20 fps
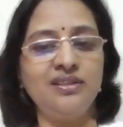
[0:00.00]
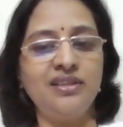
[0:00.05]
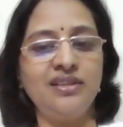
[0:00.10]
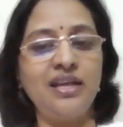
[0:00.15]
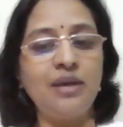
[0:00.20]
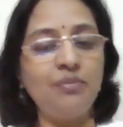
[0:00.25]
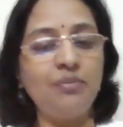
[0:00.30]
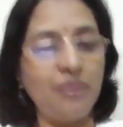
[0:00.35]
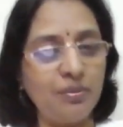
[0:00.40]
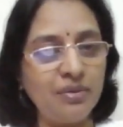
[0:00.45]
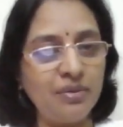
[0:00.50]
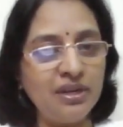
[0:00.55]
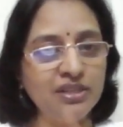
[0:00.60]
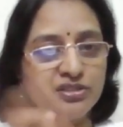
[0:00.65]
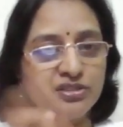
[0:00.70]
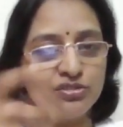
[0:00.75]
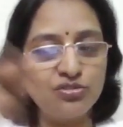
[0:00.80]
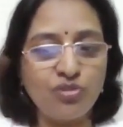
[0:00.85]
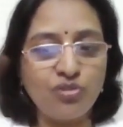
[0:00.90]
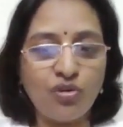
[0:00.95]
They are
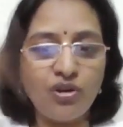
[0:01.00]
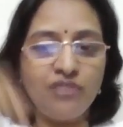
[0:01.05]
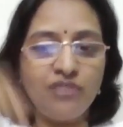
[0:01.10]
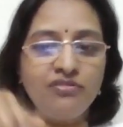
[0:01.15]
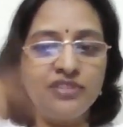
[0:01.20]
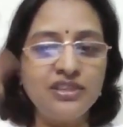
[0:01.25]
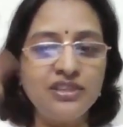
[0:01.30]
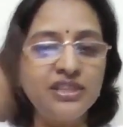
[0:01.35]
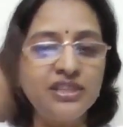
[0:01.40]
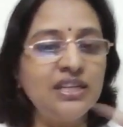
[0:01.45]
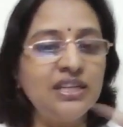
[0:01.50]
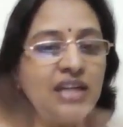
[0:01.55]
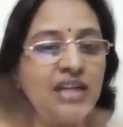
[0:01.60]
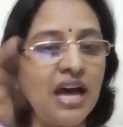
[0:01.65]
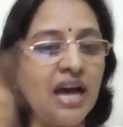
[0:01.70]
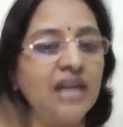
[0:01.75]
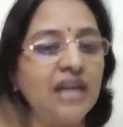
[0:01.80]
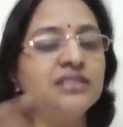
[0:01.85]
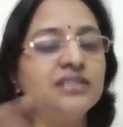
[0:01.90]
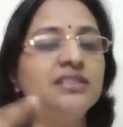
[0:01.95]
memories stored within
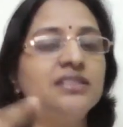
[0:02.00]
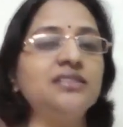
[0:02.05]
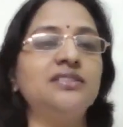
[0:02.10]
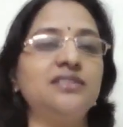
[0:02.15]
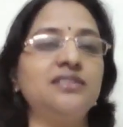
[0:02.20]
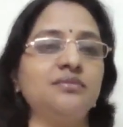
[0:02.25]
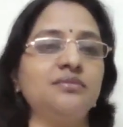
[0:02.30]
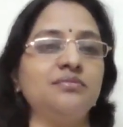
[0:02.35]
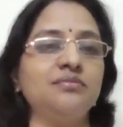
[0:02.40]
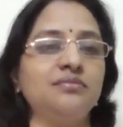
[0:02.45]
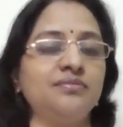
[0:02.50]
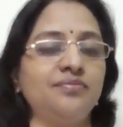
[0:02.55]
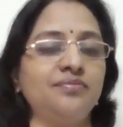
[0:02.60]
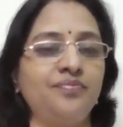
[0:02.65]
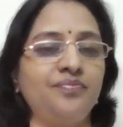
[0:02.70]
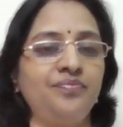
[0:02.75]
our system.